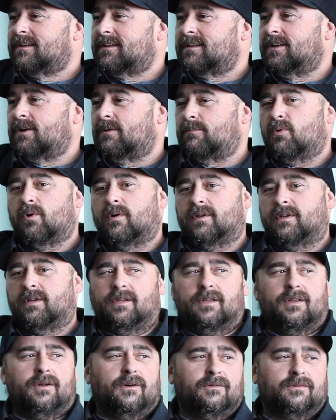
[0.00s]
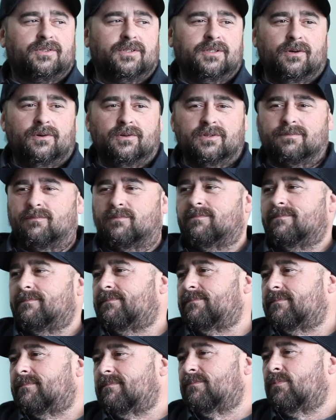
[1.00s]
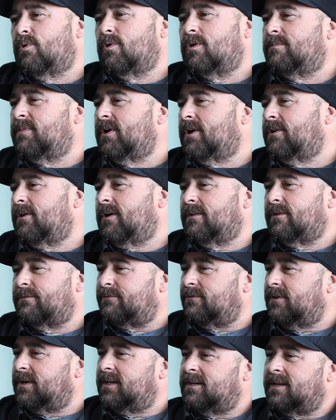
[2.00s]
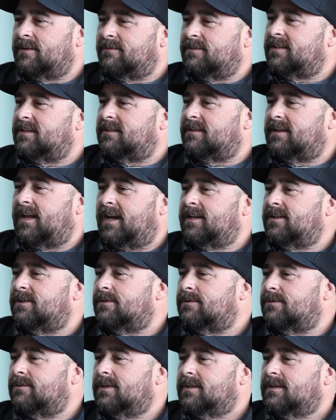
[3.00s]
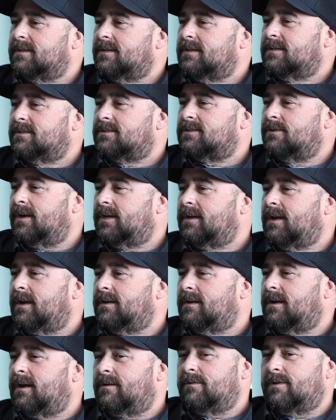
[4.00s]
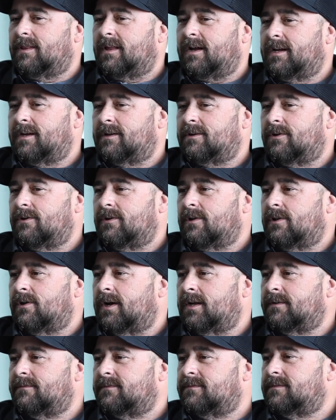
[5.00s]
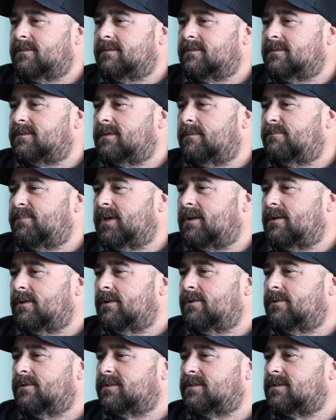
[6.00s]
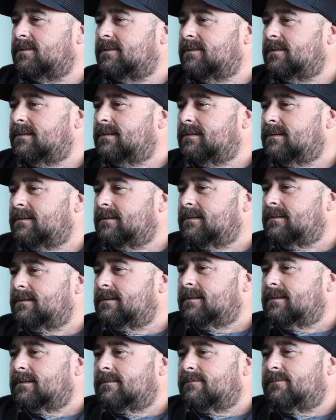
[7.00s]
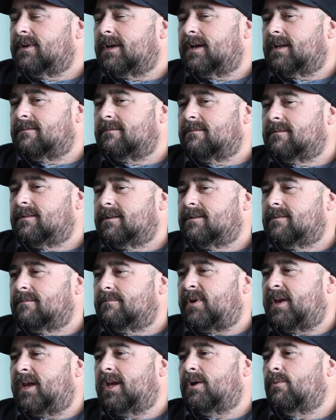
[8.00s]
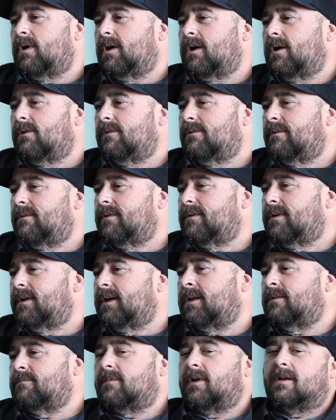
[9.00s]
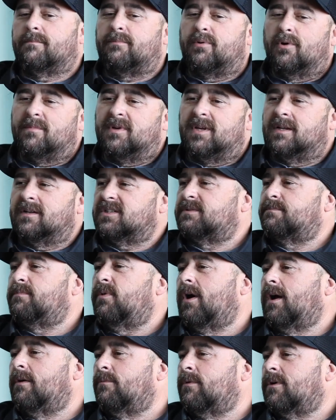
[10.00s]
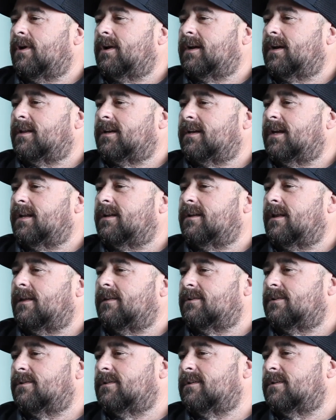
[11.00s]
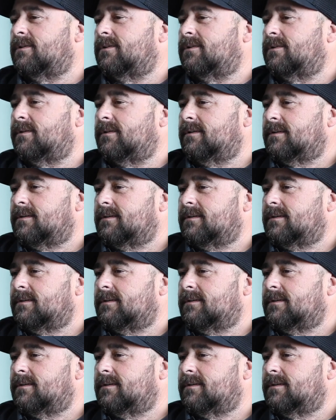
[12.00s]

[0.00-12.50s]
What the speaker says: You know, more, you know, she knows more about all the freight and everything than I do. So I rely on her a lot to pick loads that pay well and going to put me in a spot where I'm going to get another good load.